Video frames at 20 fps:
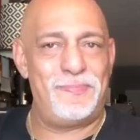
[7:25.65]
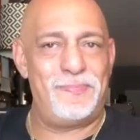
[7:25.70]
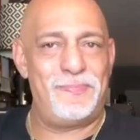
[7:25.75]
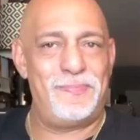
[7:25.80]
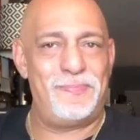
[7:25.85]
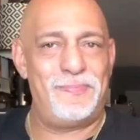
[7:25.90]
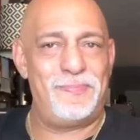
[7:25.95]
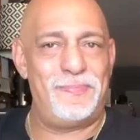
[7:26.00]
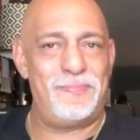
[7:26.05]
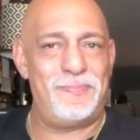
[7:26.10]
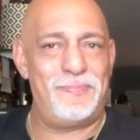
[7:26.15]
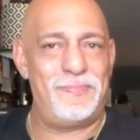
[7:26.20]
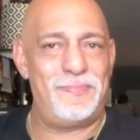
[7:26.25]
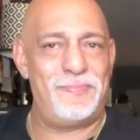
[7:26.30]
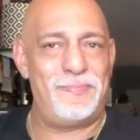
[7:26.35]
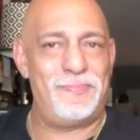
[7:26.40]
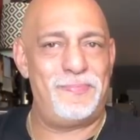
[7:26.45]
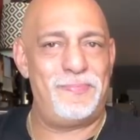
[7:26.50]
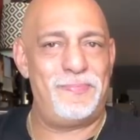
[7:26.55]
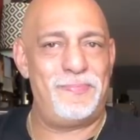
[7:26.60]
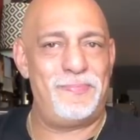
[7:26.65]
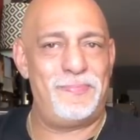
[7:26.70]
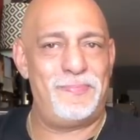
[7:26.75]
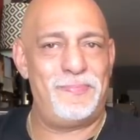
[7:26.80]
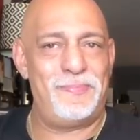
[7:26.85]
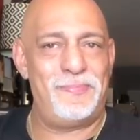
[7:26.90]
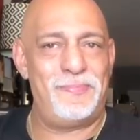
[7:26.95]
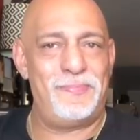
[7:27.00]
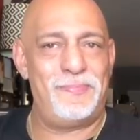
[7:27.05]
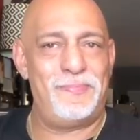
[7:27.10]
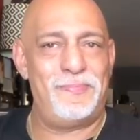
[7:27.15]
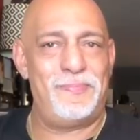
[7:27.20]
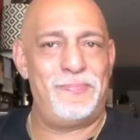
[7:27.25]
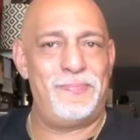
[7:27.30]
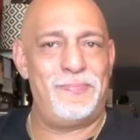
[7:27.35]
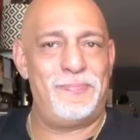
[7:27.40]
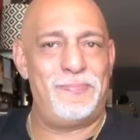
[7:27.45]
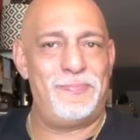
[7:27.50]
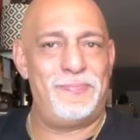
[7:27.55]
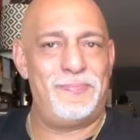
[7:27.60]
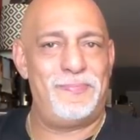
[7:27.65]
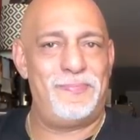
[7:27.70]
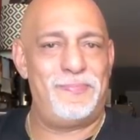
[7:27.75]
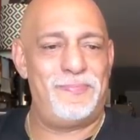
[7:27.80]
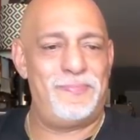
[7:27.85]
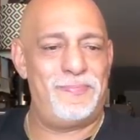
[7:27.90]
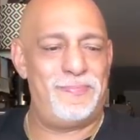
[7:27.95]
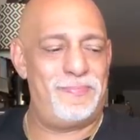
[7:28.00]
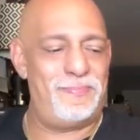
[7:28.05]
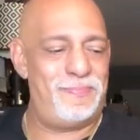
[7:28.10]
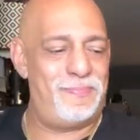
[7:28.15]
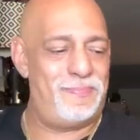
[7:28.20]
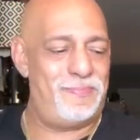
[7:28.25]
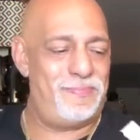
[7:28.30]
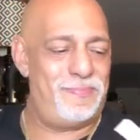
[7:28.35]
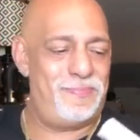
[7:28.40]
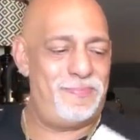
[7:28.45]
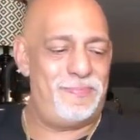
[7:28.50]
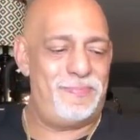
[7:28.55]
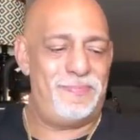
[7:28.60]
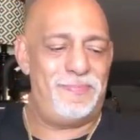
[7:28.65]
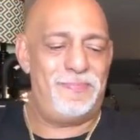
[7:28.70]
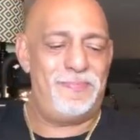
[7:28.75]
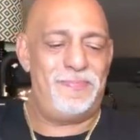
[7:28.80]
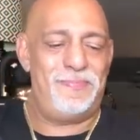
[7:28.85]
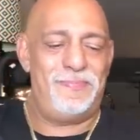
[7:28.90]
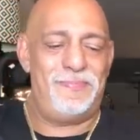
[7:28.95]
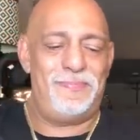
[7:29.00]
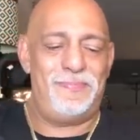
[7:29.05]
(not speaking)